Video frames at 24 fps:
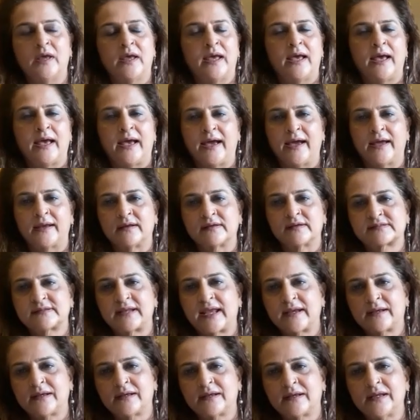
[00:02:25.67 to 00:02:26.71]
And a
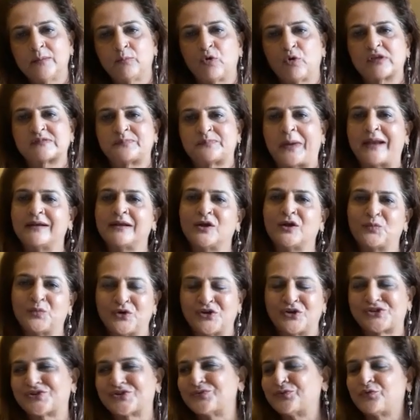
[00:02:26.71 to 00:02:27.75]
slightly more expanded
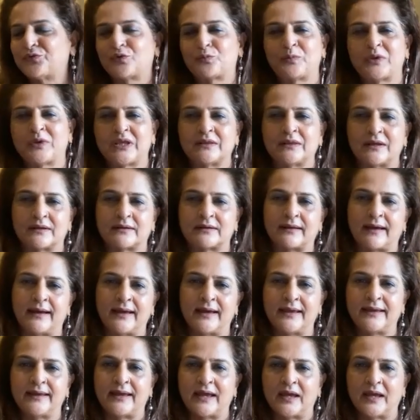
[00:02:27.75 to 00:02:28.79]
version would be that I
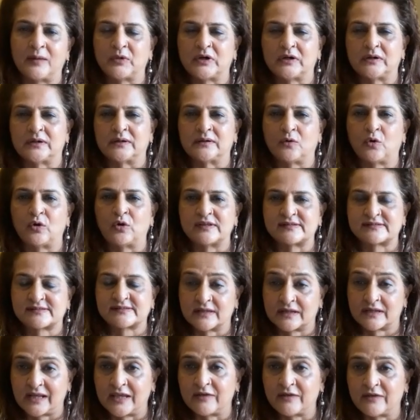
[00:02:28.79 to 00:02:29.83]
am a
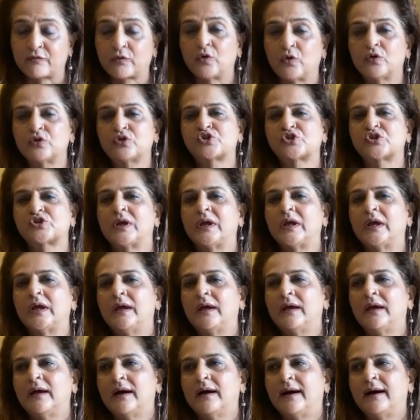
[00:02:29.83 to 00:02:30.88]
holistic life coach.
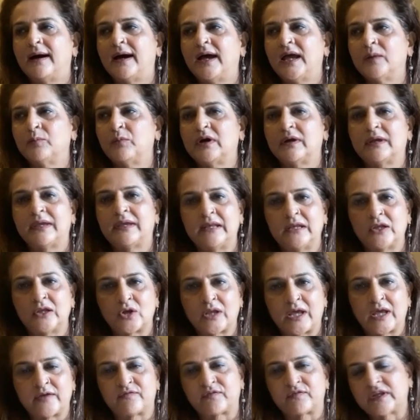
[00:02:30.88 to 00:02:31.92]
I'm a Heal Your
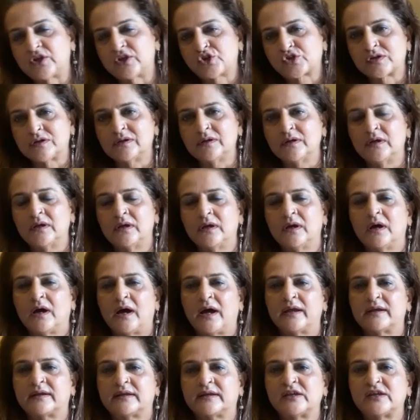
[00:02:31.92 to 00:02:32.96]
Life teacher.
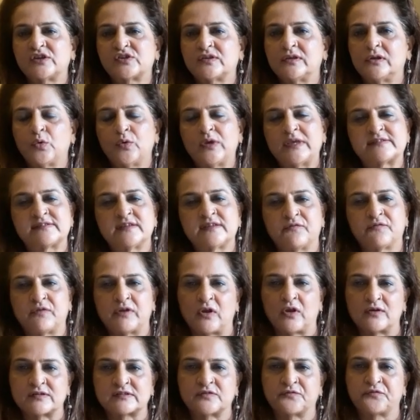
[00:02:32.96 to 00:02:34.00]
I teach the Louise Hay
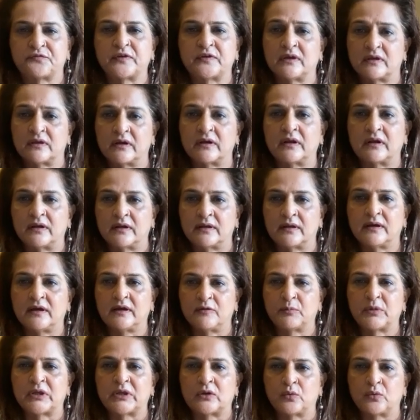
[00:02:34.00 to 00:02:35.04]
philosophy here in India. I've
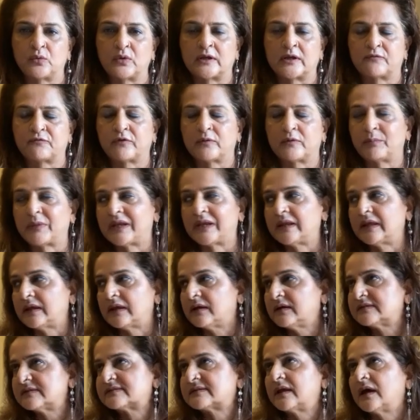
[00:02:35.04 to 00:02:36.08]
been doing it for many
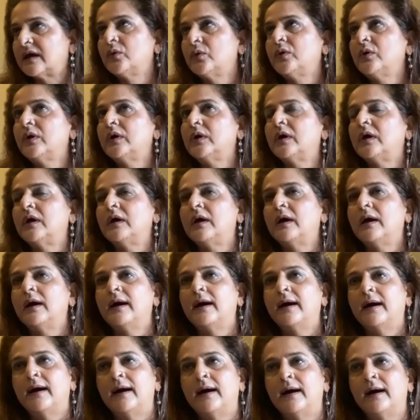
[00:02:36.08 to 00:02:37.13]
years now.
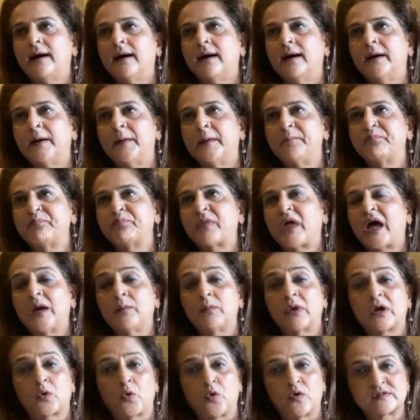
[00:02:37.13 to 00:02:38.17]
I'm
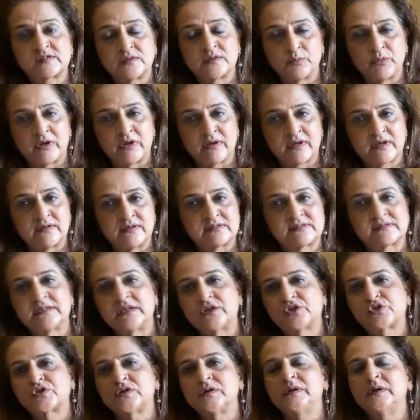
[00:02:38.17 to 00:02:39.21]
a Course in Miracles
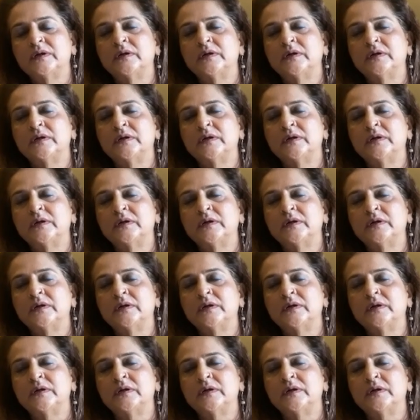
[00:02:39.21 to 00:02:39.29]
teacher.